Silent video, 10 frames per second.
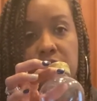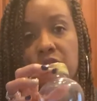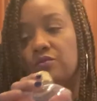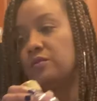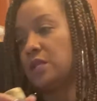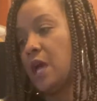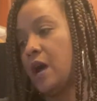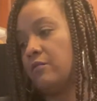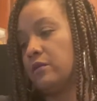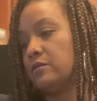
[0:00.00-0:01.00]
to use
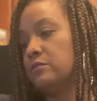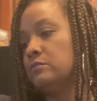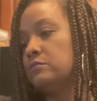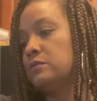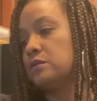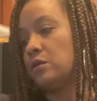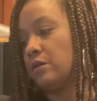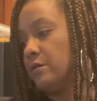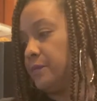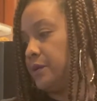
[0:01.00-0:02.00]
Caro
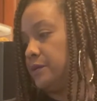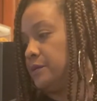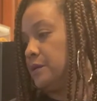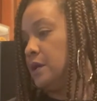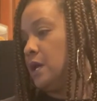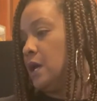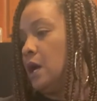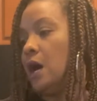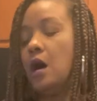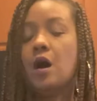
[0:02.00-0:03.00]
syrup,
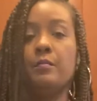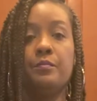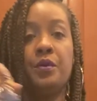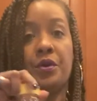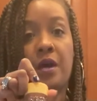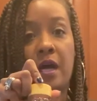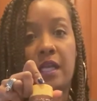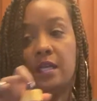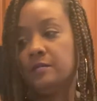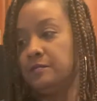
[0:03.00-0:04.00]
pure
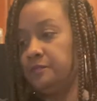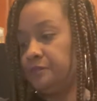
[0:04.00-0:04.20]
honey.